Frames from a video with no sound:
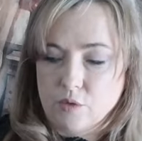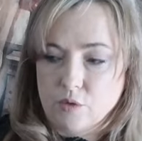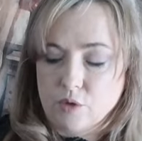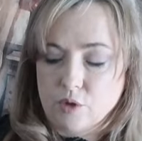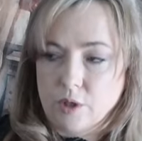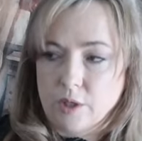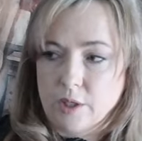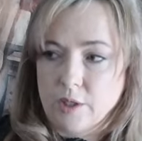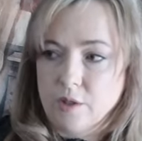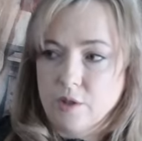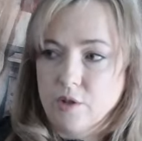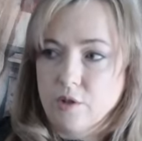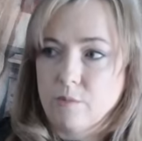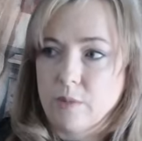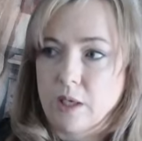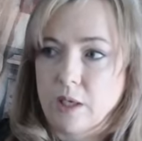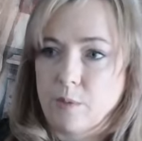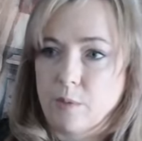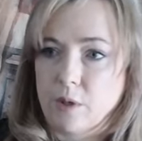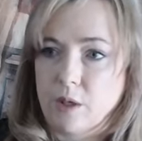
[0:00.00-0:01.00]
Trying to
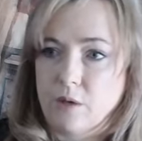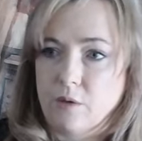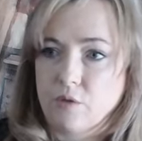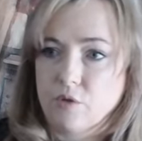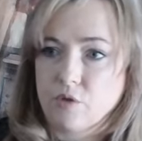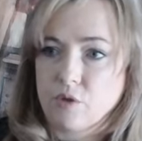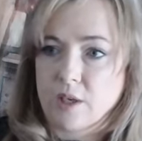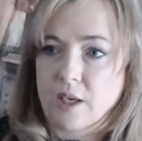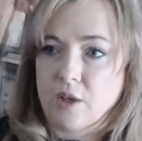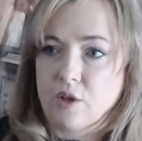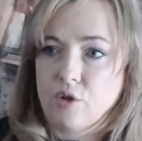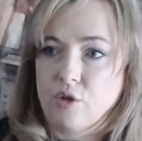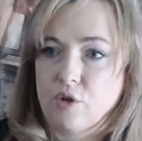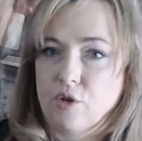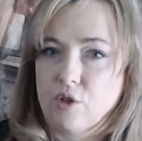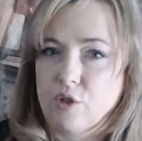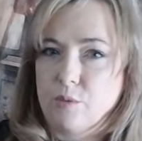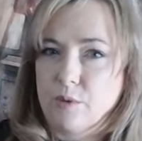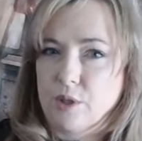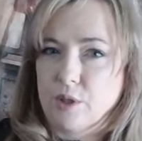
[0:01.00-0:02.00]
maybe track who
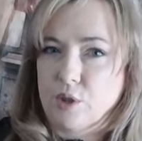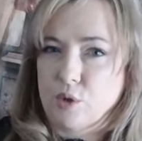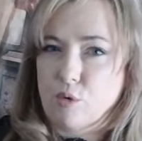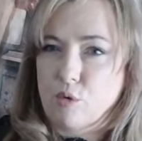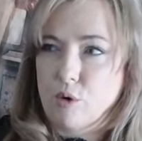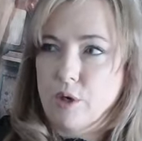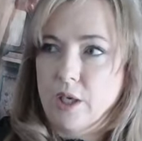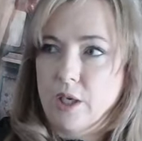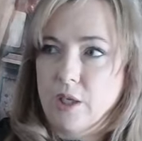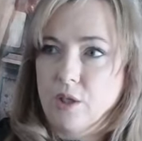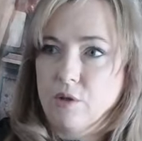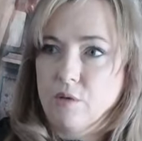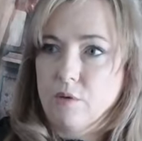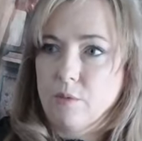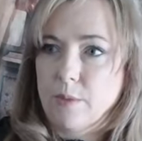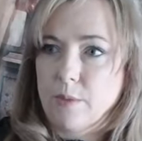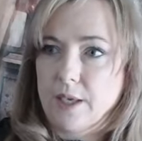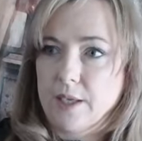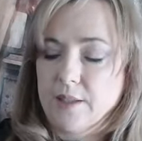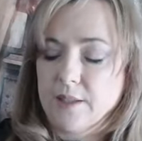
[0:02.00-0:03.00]
she was talking to
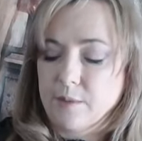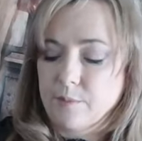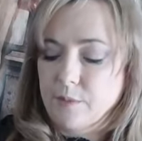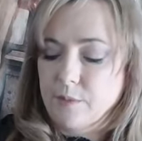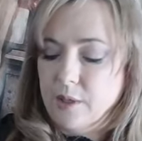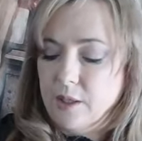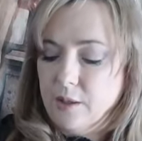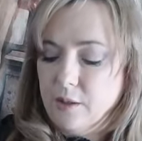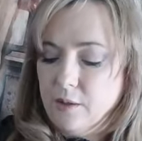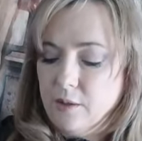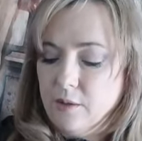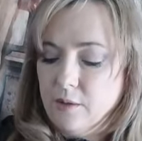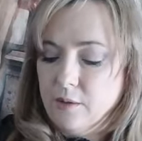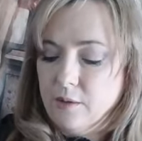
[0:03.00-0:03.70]
about something.